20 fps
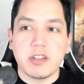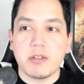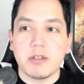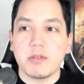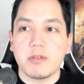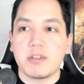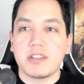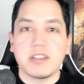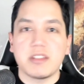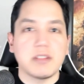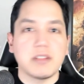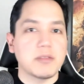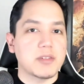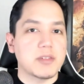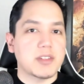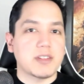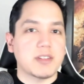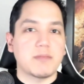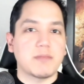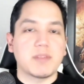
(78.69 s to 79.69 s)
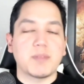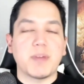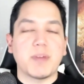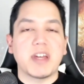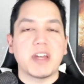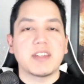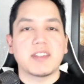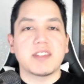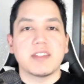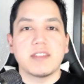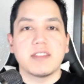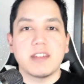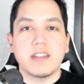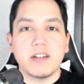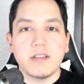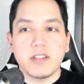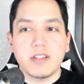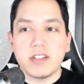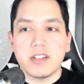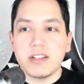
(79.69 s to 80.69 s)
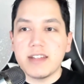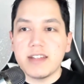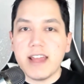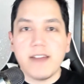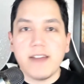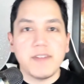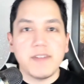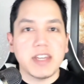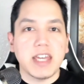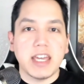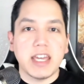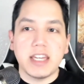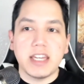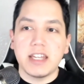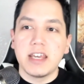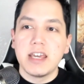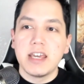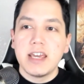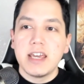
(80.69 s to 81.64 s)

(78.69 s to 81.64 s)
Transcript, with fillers: there's still some space in there to navigate